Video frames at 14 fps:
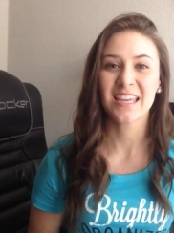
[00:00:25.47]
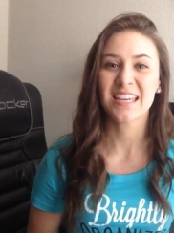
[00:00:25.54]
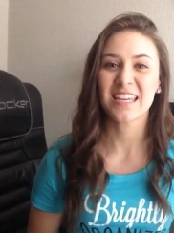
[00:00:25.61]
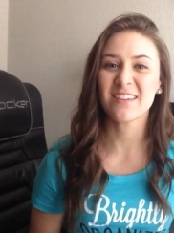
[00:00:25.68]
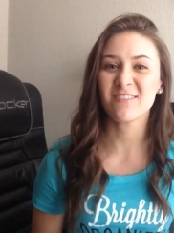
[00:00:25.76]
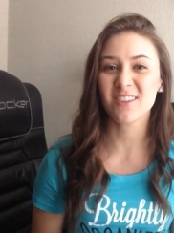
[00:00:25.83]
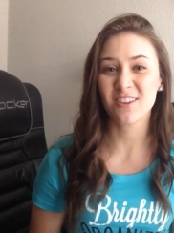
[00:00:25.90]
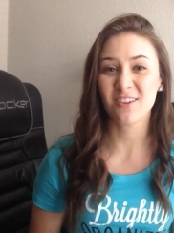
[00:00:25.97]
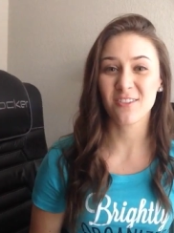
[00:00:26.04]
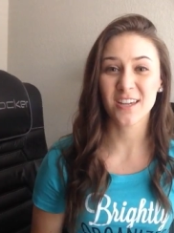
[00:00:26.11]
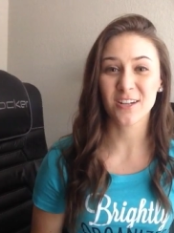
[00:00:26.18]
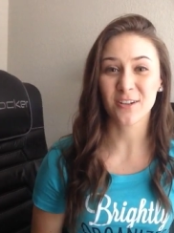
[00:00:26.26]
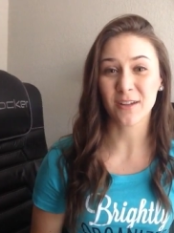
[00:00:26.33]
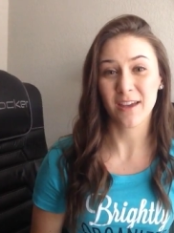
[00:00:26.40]
Even though
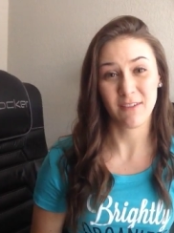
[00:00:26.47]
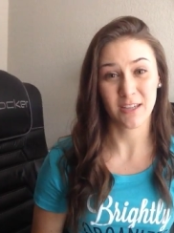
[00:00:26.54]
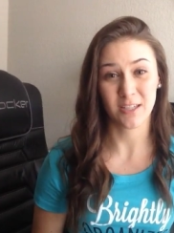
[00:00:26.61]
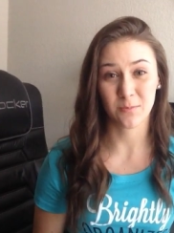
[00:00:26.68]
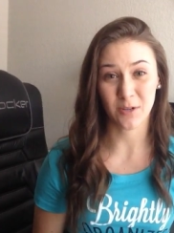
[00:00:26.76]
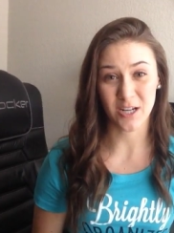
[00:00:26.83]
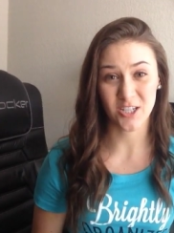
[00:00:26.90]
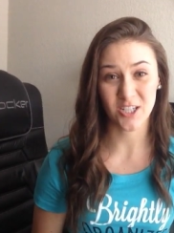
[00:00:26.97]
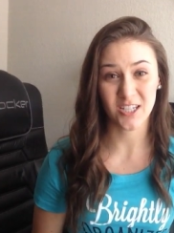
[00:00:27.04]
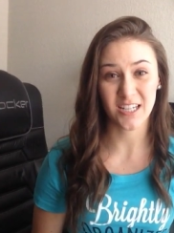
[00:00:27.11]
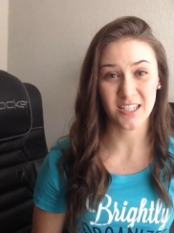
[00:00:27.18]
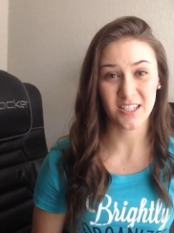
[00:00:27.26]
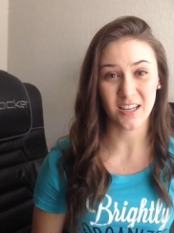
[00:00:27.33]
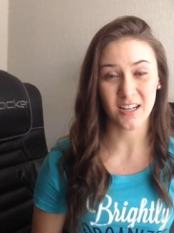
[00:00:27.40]
they don't have expiration
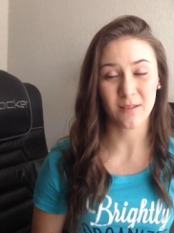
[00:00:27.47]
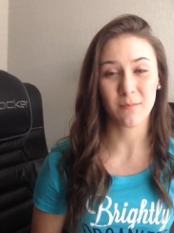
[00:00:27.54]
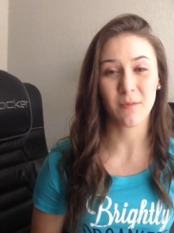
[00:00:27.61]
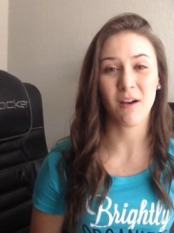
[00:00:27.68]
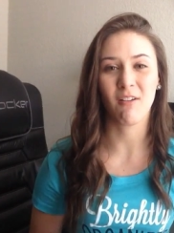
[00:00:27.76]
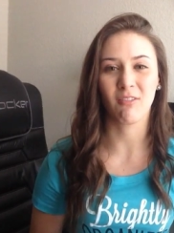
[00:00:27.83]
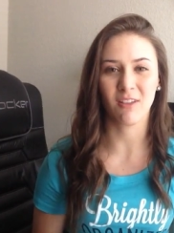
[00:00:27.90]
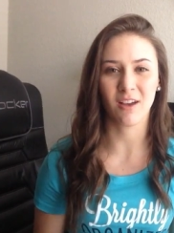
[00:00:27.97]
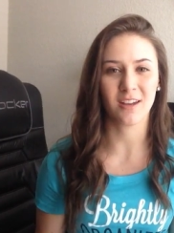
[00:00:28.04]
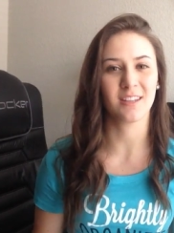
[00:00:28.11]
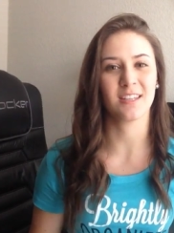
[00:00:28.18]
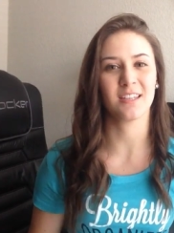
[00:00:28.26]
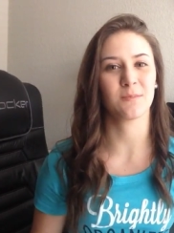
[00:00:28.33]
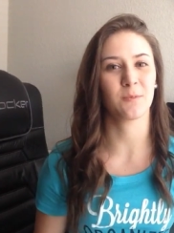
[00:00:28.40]
dates on them, a lot of
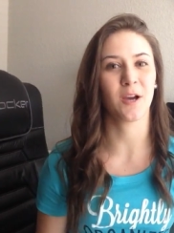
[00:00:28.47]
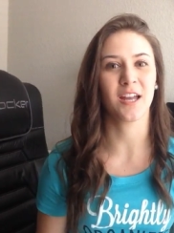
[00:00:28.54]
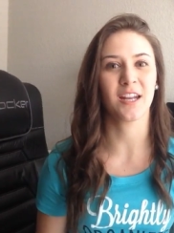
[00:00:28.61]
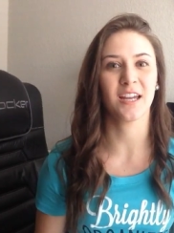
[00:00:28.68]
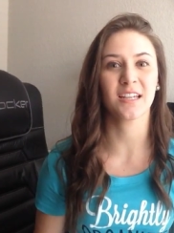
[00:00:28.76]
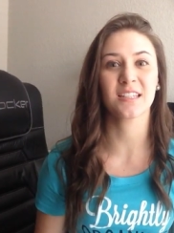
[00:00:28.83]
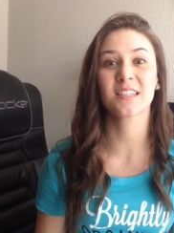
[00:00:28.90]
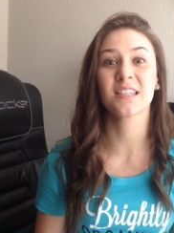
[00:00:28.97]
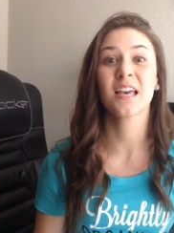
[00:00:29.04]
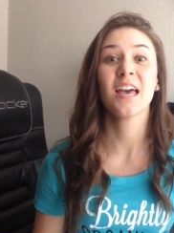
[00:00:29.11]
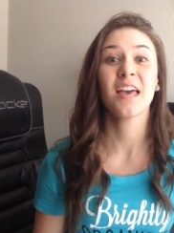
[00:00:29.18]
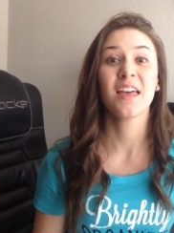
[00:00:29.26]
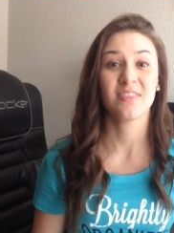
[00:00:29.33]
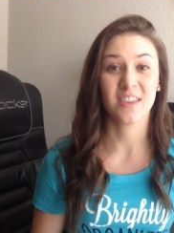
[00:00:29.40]
these products,
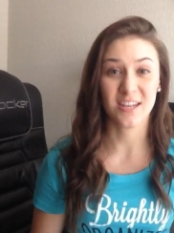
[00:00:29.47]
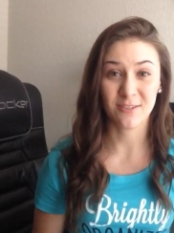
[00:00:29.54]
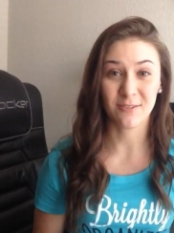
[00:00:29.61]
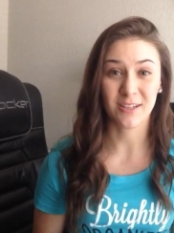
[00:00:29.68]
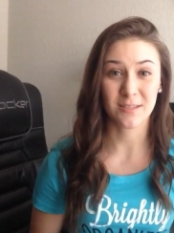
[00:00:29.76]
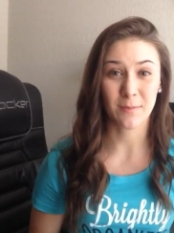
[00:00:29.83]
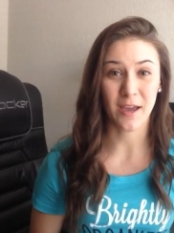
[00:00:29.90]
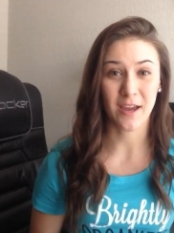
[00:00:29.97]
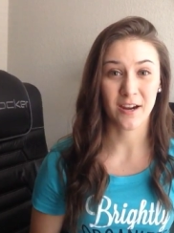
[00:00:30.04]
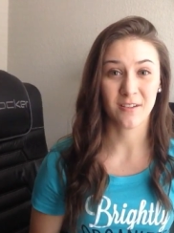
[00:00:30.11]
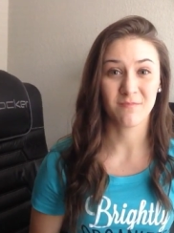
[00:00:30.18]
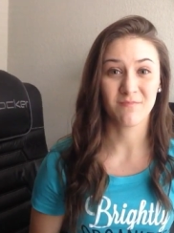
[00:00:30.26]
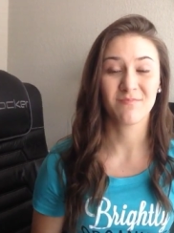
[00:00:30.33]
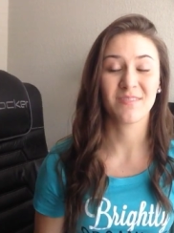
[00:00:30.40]
they do
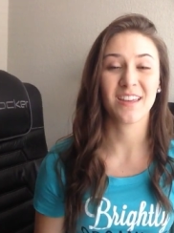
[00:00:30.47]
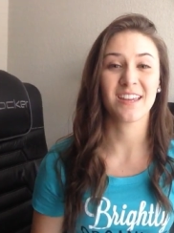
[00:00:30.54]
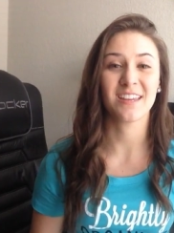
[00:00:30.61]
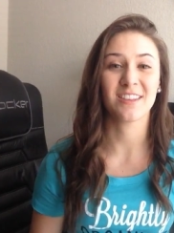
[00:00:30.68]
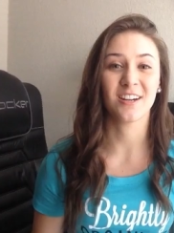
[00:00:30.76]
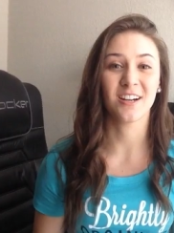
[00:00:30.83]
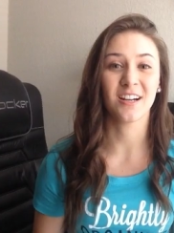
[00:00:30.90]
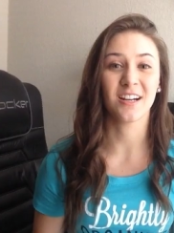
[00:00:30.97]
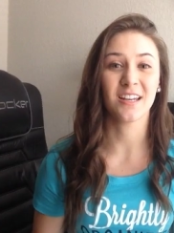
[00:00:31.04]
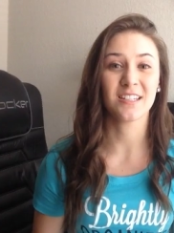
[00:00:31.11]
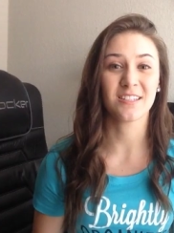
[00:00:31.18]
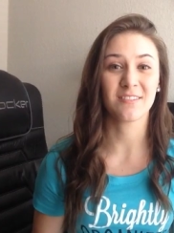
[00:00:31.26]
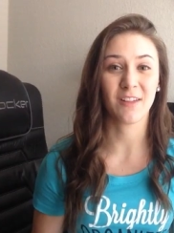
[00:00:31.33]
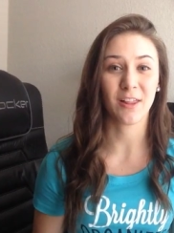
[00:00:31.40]
expire. They either
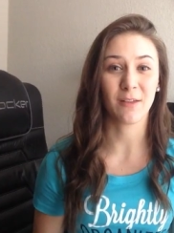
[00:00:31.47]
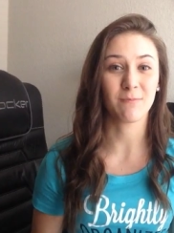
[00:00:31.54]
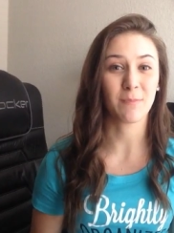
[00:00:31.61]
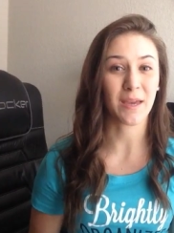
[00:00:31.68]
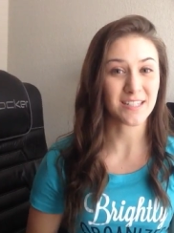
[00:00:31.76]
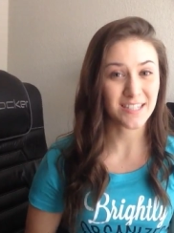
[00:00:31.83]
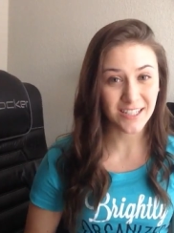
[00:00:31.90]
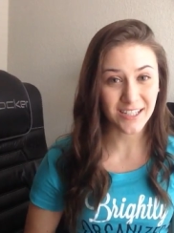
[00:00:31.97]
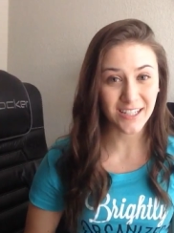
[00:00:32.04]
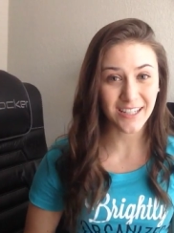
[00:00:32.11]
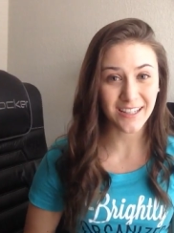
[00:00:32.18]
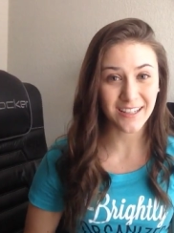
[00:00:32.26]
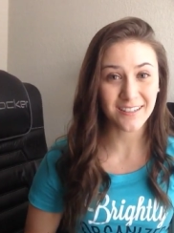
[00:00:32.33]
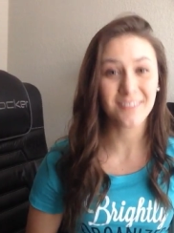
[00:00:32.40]
develop bacteria